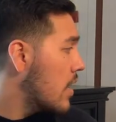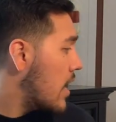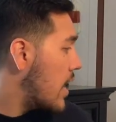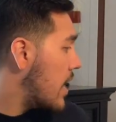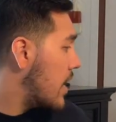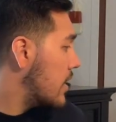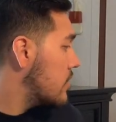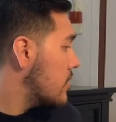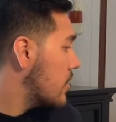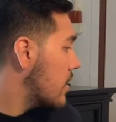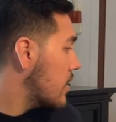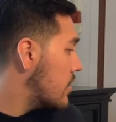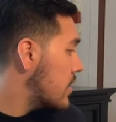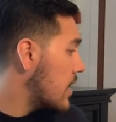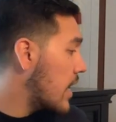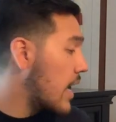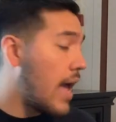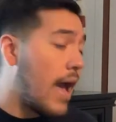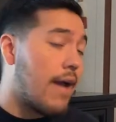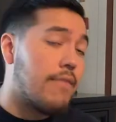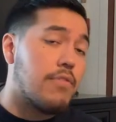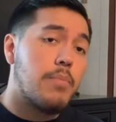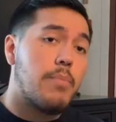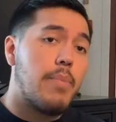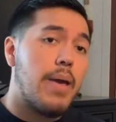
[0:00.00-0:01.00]
And as you can see, I
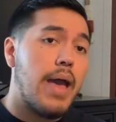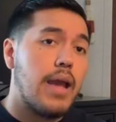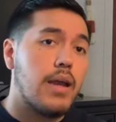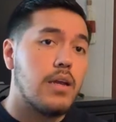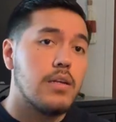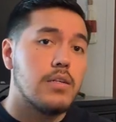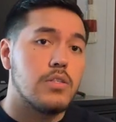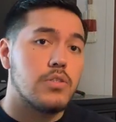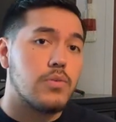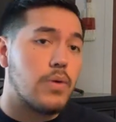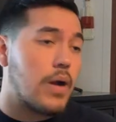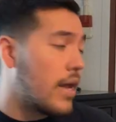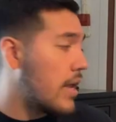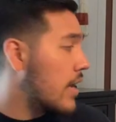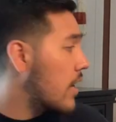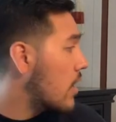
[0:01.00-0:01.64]
have the packages right